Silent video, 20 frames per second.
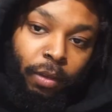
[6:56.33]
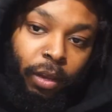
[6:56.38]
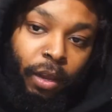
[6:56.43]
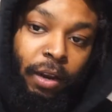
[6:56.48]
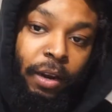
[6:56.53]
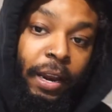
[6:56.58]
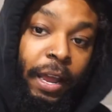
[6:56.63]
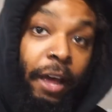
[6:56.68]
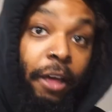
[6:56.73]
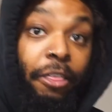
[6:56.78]

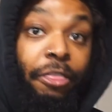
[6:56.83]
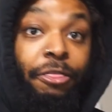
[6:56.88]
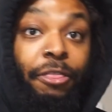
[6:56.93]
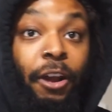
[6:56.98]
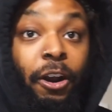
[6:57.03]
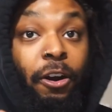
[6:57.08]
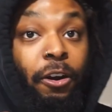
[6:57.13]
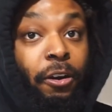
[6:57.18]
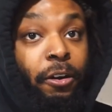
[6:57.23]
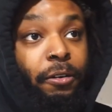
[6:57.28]
Now,
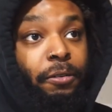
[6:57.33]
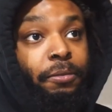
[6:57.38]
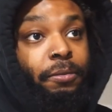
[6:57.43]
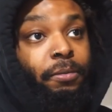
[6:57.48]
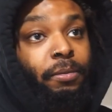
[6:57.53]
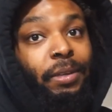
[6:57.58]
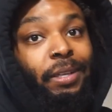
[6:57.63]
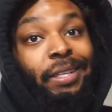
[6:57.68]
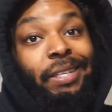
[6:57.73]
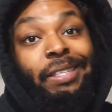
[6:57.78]
third,
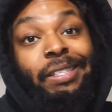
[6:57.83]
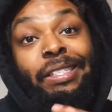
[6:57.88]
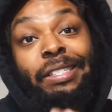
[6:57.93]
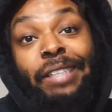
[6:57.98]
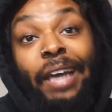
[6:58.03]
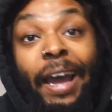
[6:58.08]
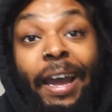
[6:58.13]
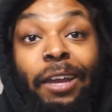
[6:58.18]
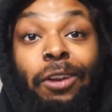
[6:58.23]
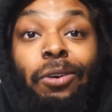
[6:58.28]

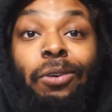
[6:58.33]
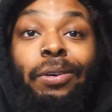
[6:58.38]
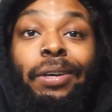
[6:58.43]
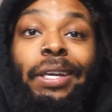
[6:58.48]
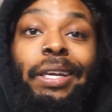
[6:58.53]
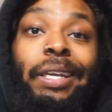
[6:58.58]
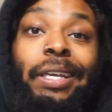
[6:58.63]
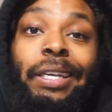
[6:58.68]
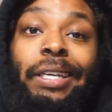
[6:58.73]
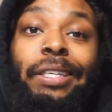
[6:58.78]
title
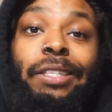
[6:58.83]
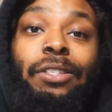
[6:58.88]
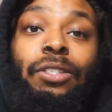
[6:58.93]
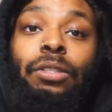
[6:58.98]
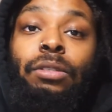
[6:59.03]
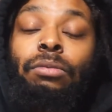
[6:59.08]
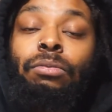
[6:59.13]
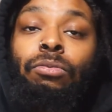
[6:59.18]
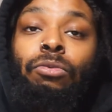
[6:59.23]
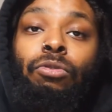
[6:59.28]
is
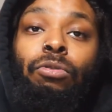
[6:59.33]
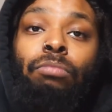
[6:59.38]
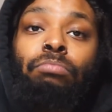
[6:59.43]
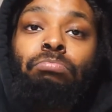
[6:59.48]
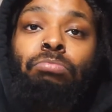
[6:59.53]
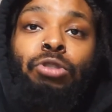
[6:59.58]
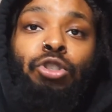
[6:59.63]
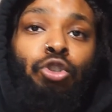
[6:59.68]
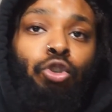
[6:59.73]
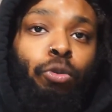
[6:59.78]

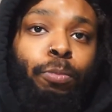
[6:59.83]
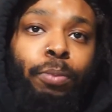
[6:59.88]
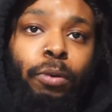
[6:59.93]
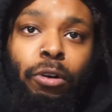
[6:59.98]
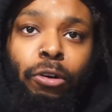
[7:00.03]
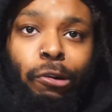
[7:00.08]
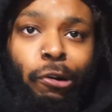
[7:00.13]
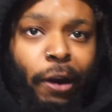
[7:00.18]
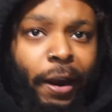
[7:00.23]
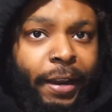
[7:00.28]
super
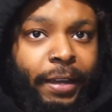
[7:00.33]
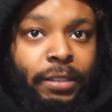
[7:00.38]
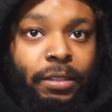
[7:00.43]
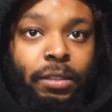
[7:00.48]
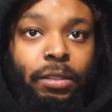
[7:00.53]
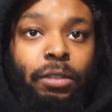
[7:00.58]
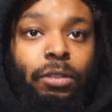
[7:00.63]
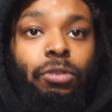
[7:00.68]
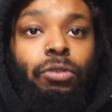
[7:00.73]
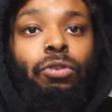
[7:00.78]
crazy.
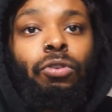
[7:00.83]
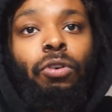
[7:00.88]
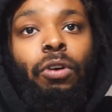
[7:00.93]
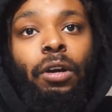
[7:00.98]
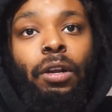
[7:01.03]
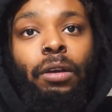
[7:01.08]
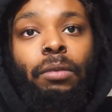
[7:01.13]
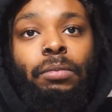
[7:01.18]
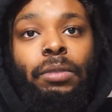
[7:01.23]
You know what I'm